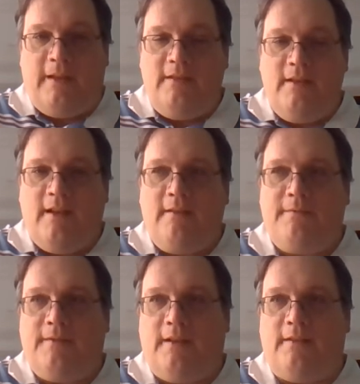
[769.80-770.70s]

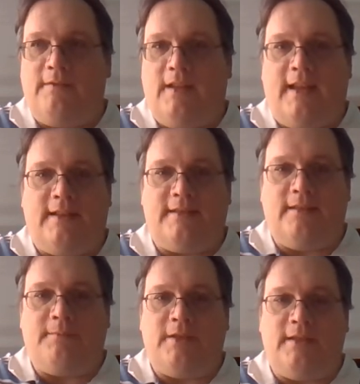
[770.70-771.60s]
enough of that
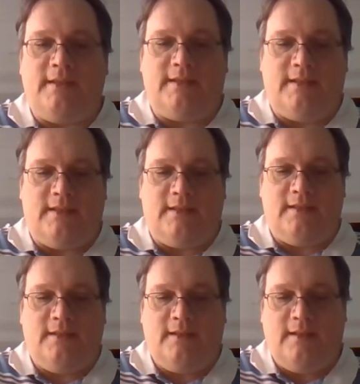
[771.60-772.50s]
assumption exists